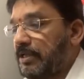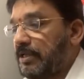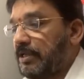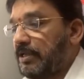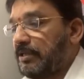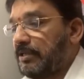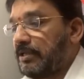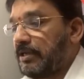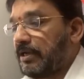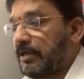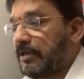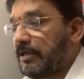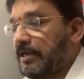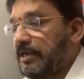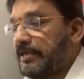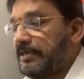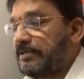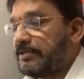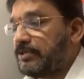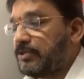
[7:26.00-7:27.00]
The
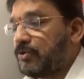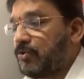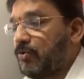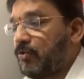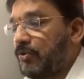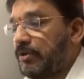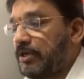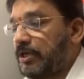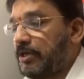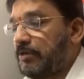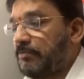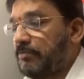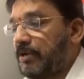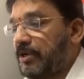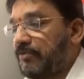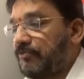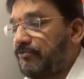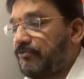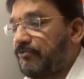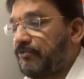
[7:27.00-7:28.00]
rates quoted by
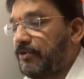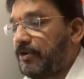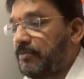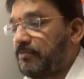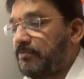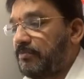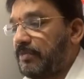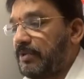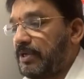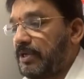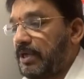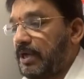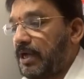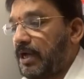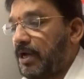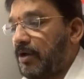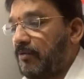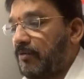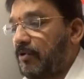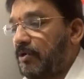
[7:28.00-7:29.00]
firm
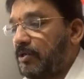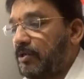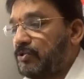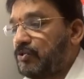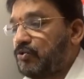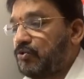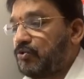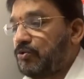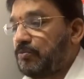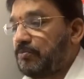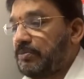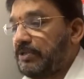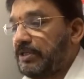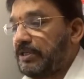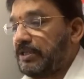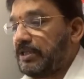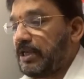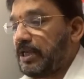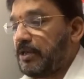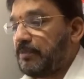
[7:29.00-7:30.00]
have also been
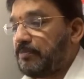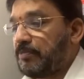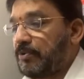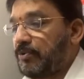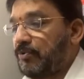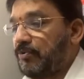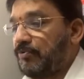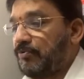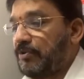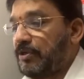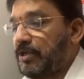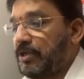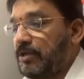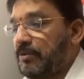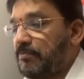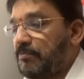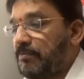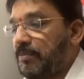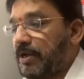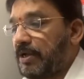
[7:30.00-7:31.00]
approved
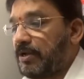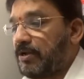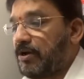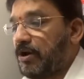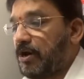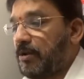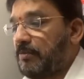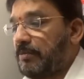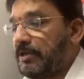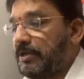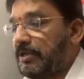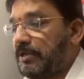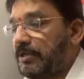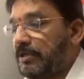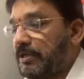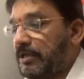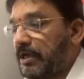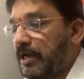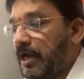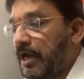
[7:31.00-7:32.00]
by government
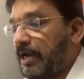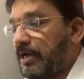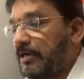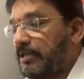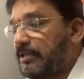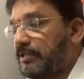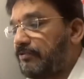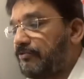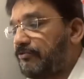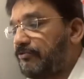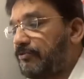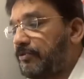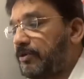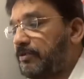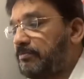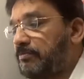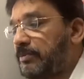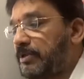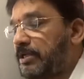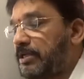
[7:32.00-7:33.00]
and the firm
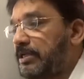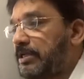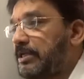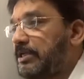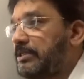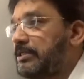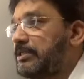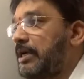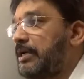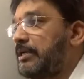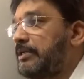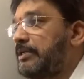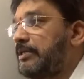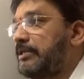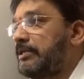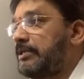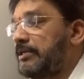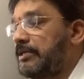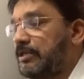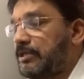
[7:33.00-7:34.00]
is
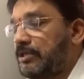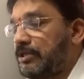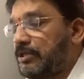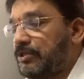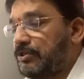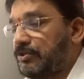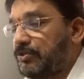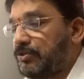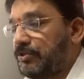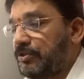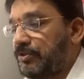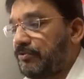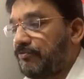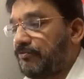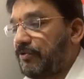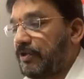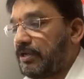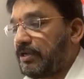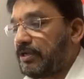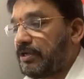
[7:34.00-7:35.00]
attending to the
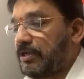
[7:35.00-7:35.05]
work